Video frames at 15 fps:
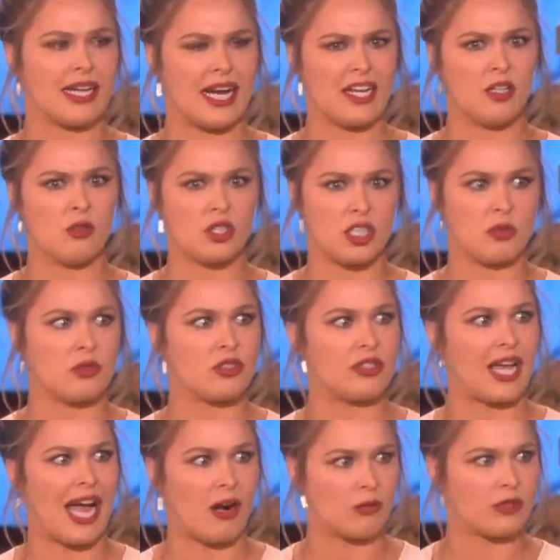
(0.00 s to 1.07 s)
I knew she
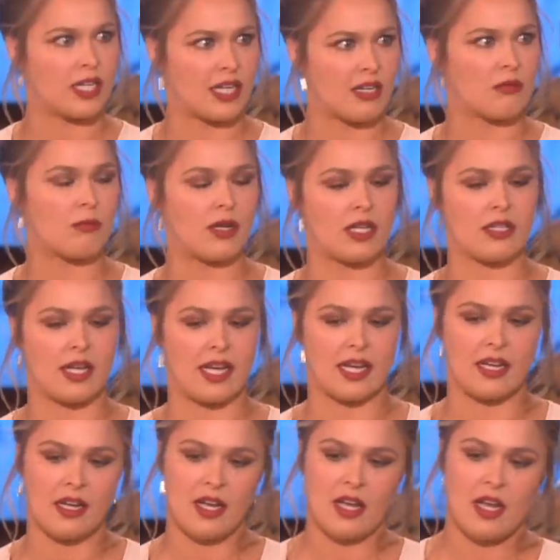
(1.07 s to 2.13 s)
was out there, but
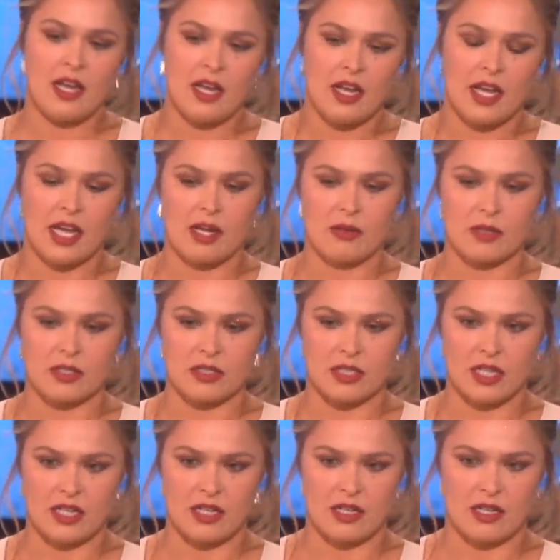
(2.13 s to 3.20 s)
like it was,
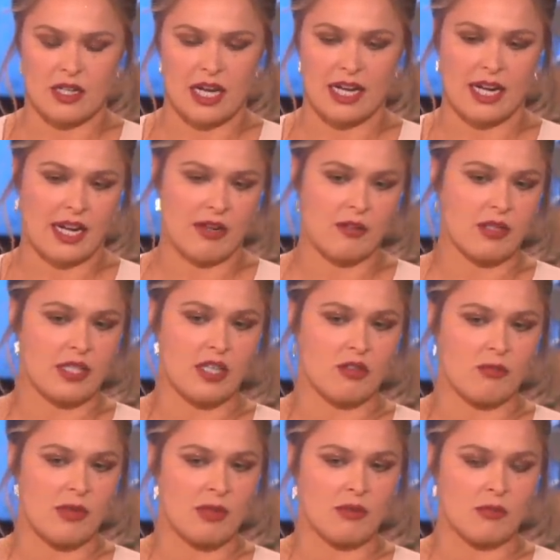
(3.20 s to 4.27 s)
uh, I, I, really don't
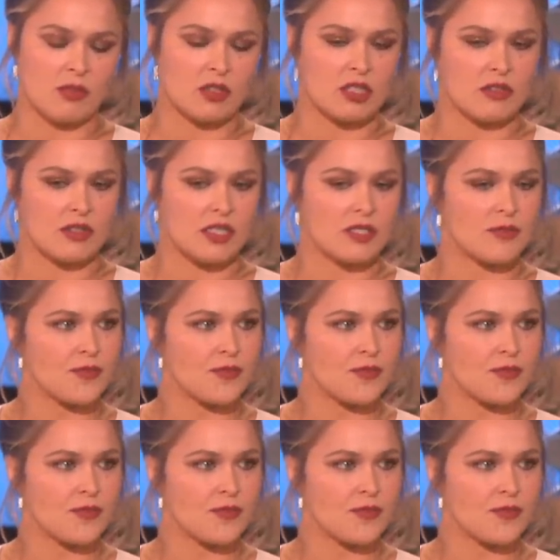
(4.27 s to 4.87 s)
remember most of it.